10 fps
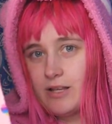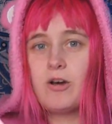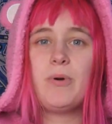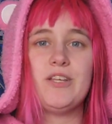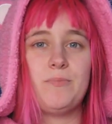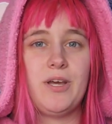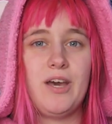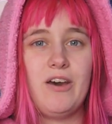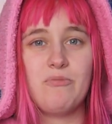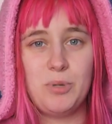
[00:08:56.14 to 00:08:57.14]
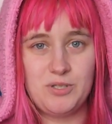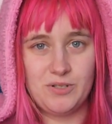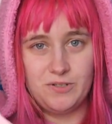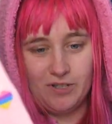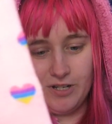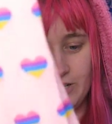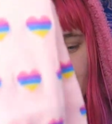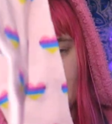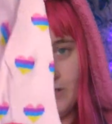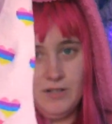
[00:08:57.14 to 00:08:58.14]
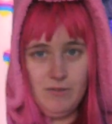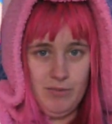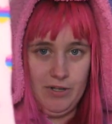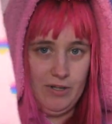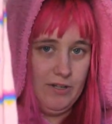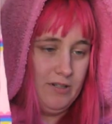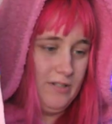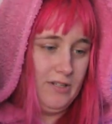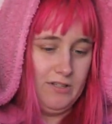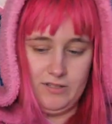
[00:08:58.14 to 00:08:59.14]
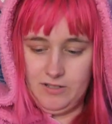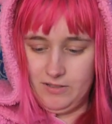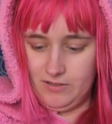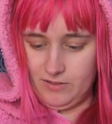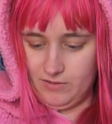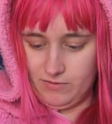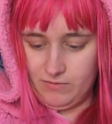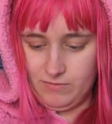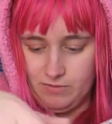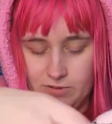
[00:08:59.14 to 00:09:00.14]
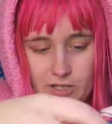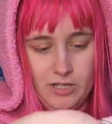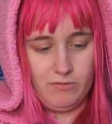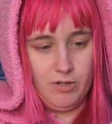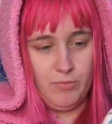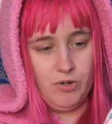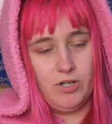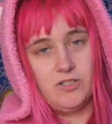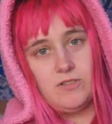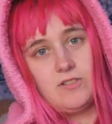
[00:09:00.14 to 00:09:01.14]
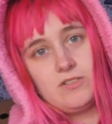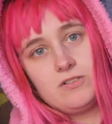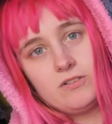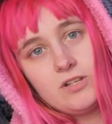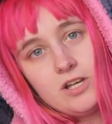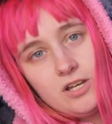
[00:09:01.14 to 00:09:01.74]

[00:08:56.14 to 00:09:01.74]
They go past my calf, basically. But, yeah, got these little kind of rainbow hearts and these little